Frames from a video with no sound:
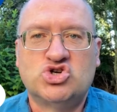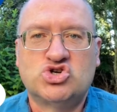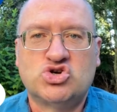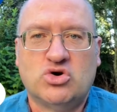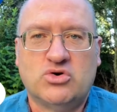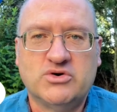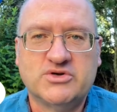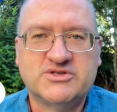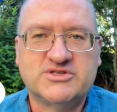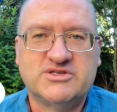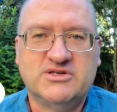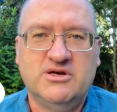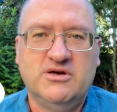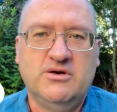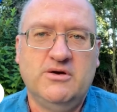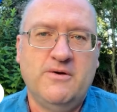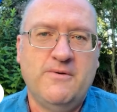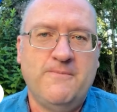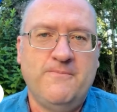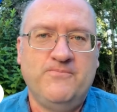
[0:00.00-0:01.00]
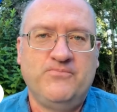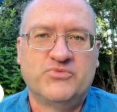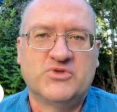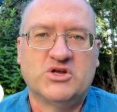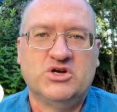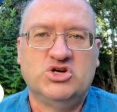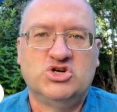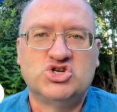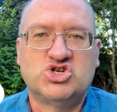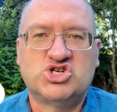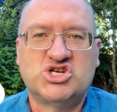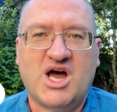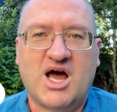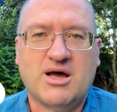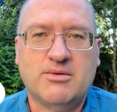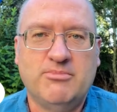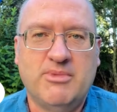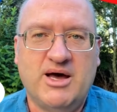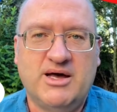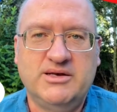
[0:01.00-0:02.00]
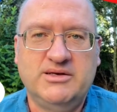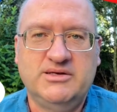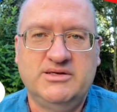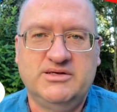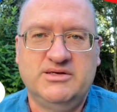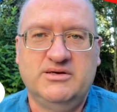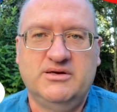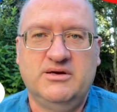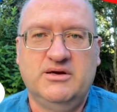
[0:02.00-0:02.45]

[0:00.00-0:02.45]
chance, charmante,